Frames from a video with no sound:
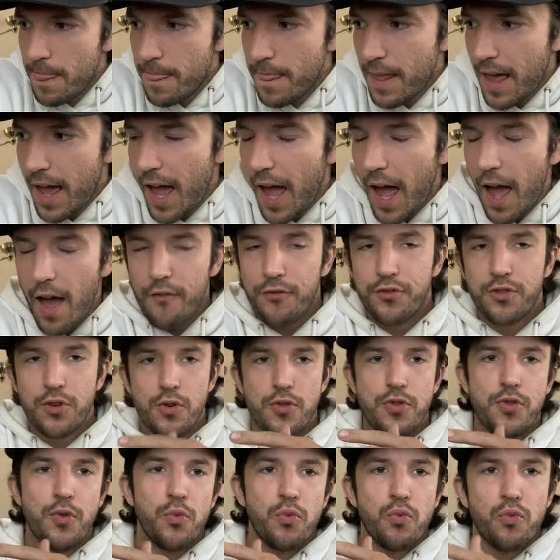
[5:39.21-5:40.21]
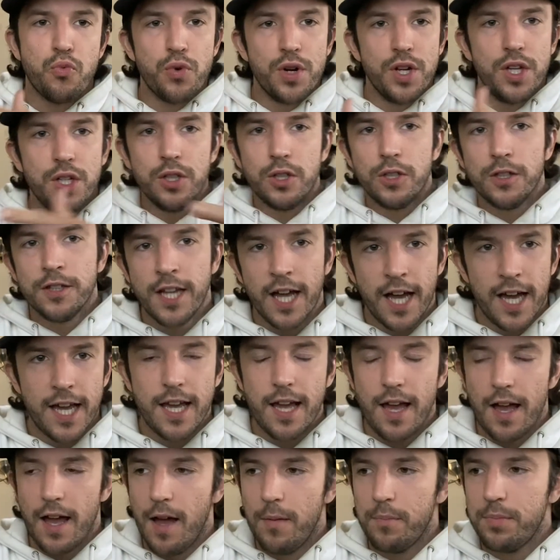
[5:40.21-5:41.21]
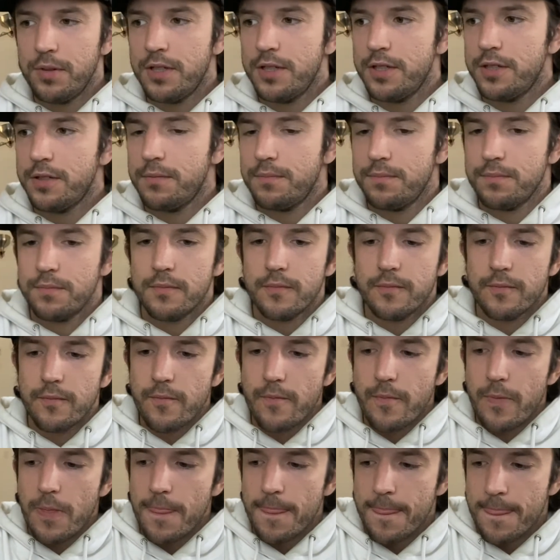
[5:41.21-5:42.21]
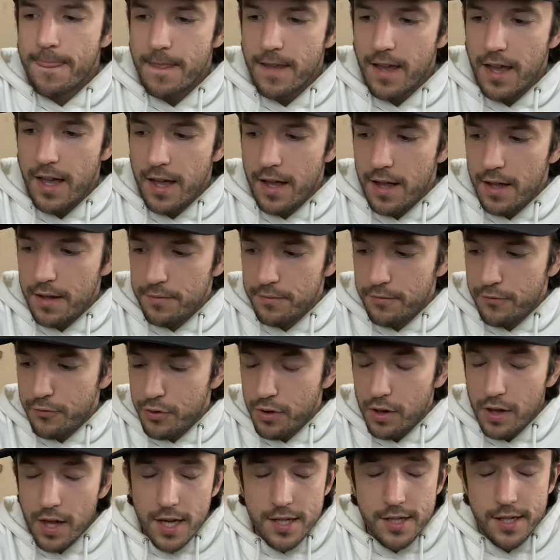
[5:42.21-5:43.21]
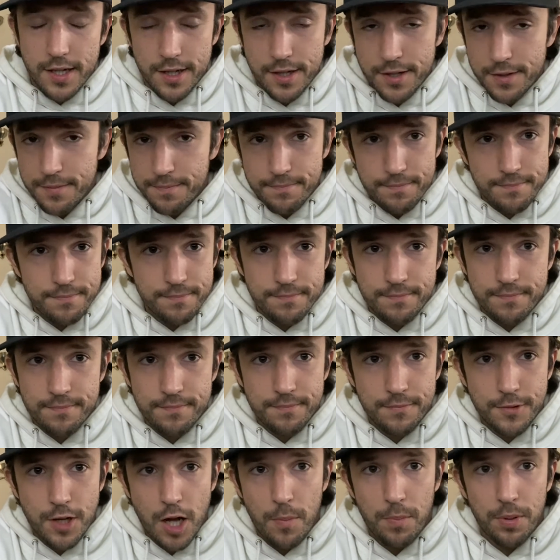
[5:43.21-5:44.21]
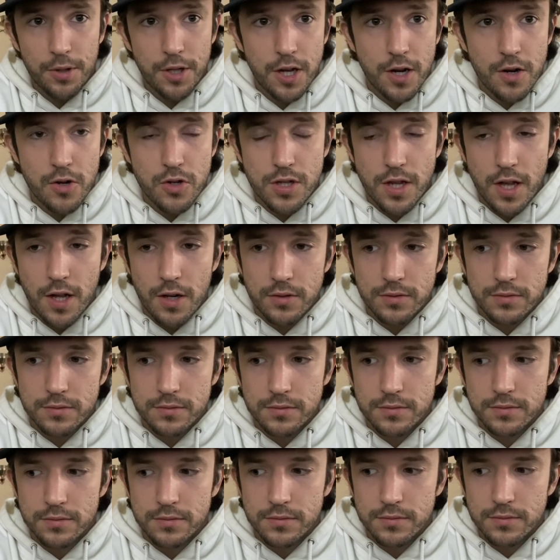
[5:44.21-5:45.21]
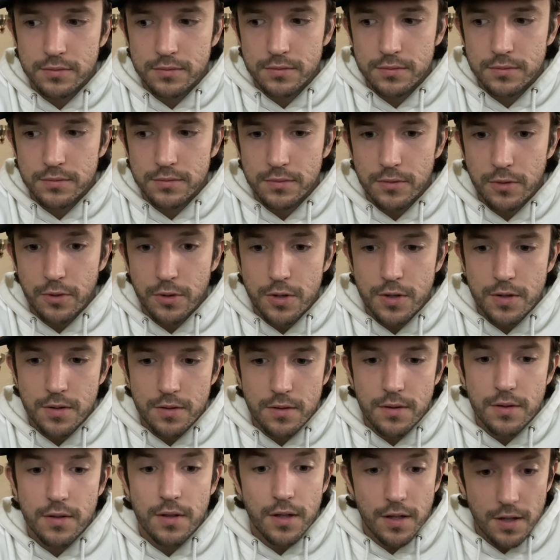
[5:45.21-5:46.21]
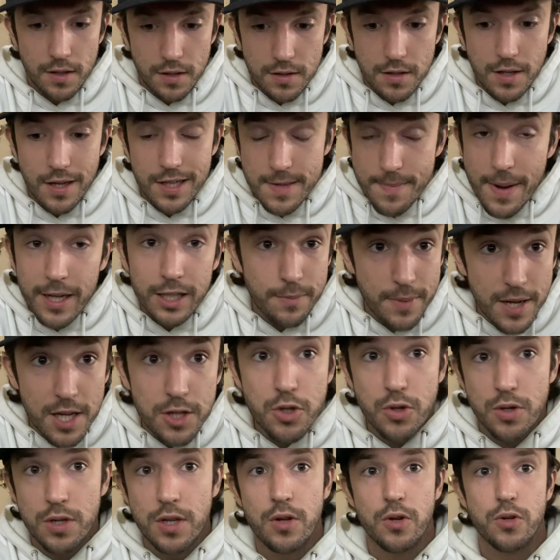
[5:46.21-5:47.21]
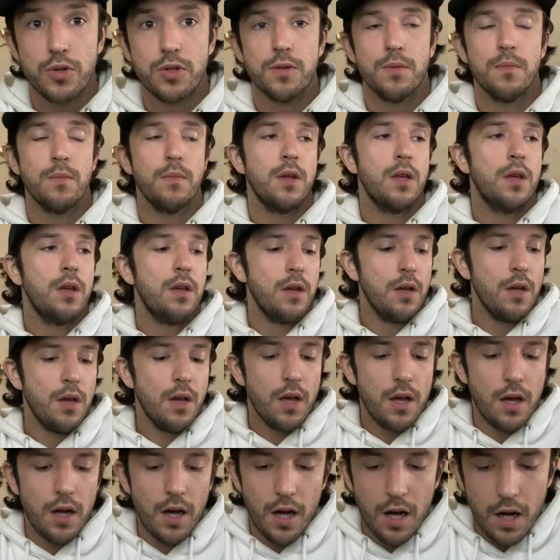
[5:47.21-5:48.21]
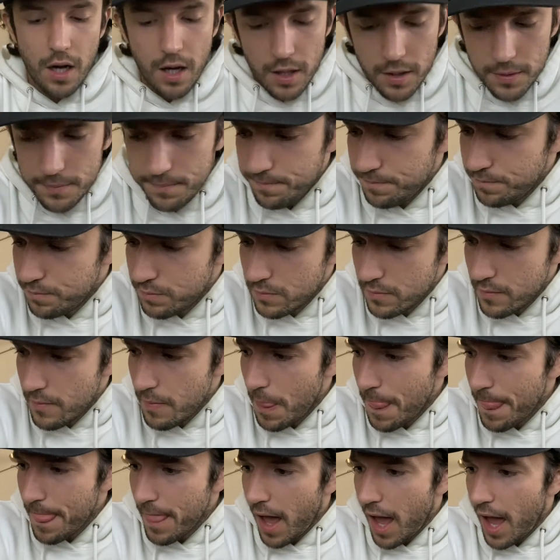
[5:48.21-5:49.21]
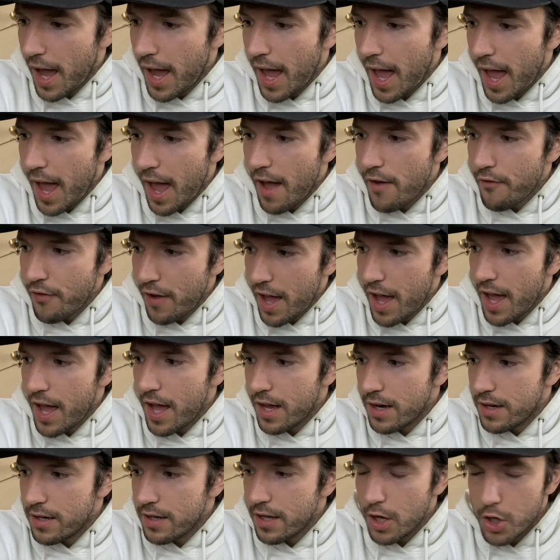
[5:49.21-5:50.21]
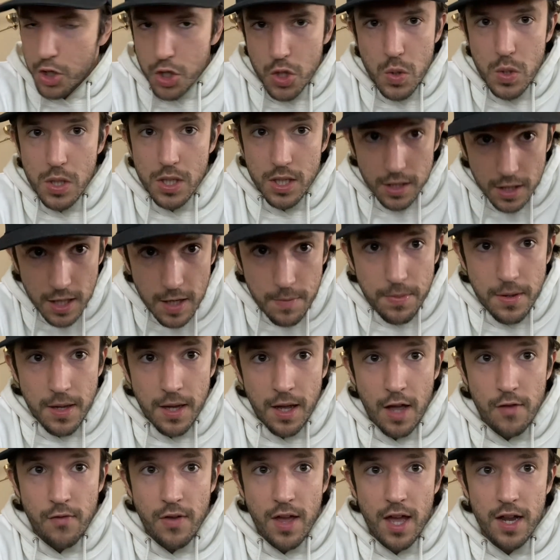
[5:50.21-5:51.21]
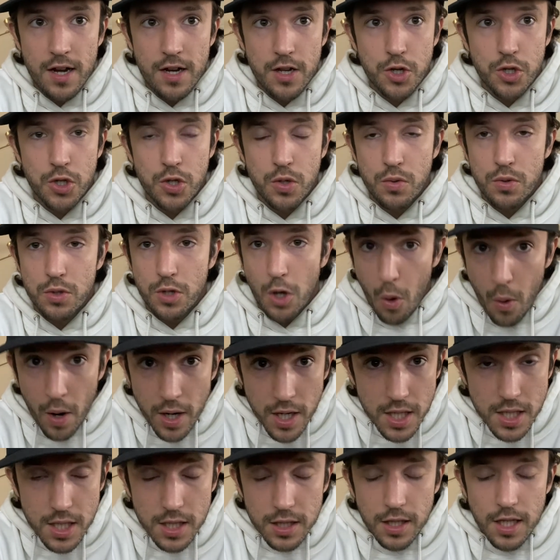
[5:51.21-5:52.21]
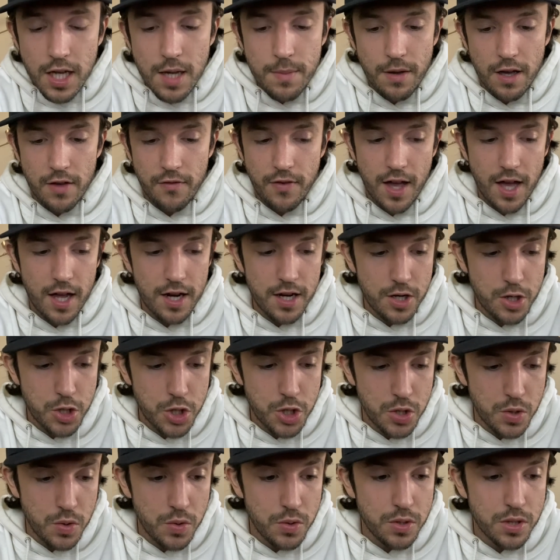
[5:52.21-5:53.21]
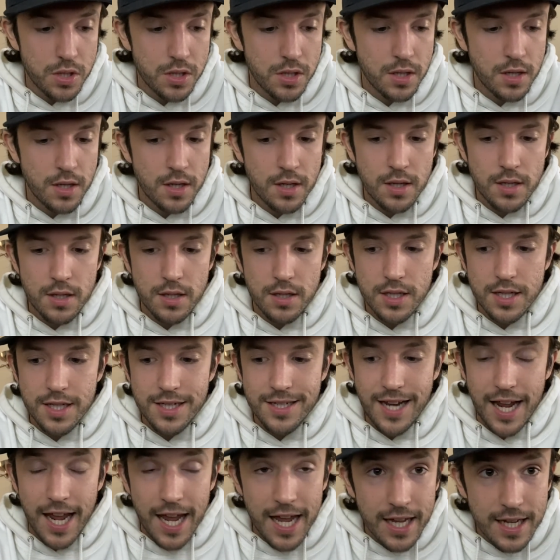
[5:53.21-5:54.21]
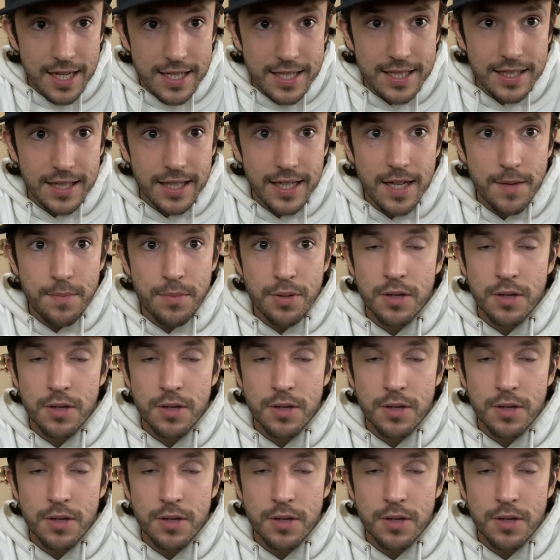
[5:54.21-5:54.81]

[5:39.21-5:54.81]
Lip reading: After the real night happened, and for the last like couple of years now, or it's about to be 2 years, I have had issues sleeping, I've had issues going to sleep, I've had issues staying asleep.